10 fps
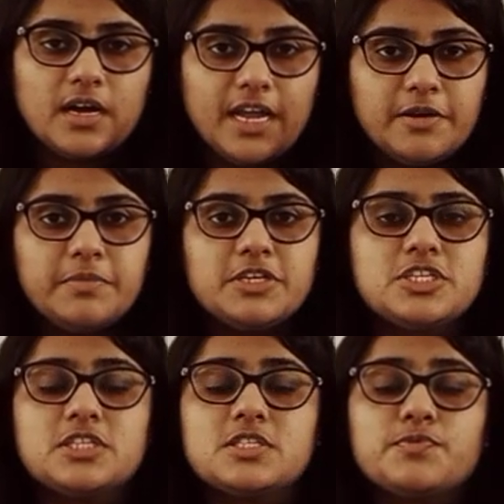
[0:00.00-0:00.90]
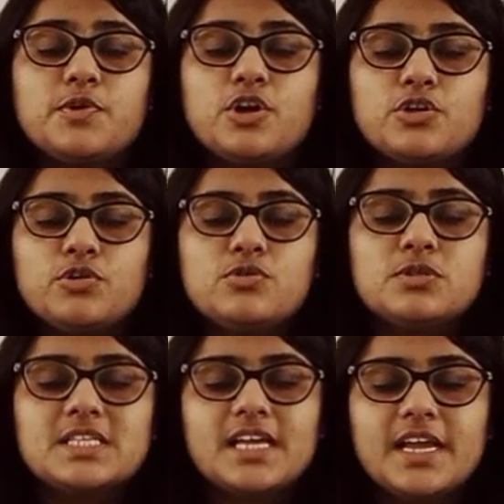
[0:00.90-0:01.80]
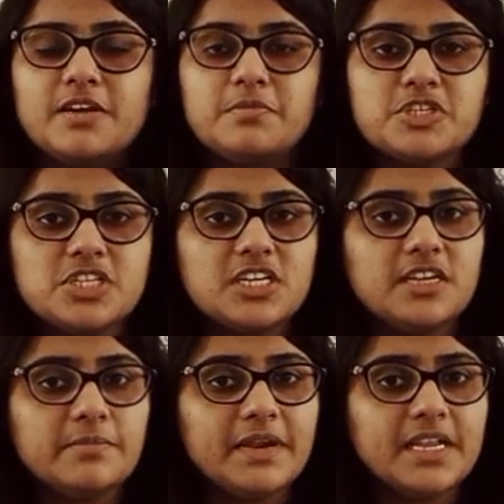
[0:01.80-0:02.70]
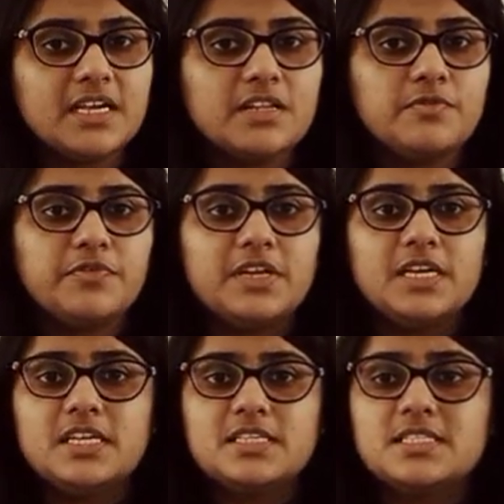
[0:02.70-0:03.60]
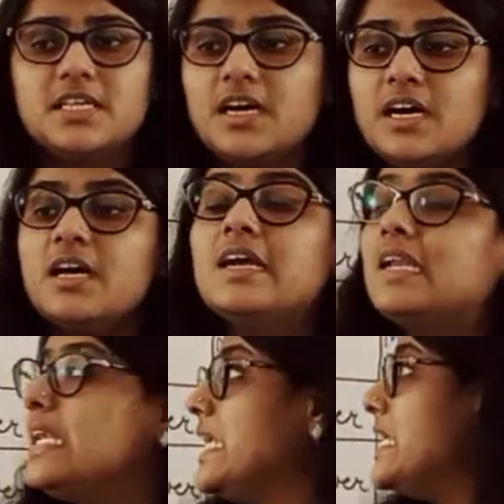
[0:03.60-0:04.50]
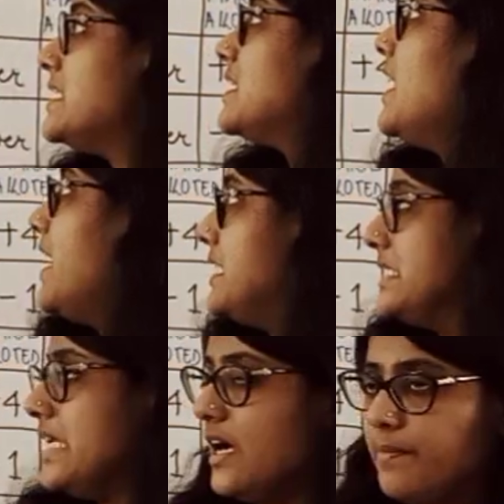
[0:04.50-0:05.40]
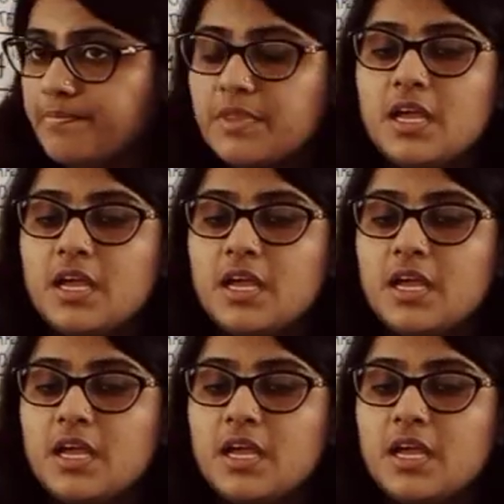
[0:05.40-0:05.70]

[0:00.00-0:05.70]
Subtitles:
admissions, for you to seek admission in medical field, is the NEET exam.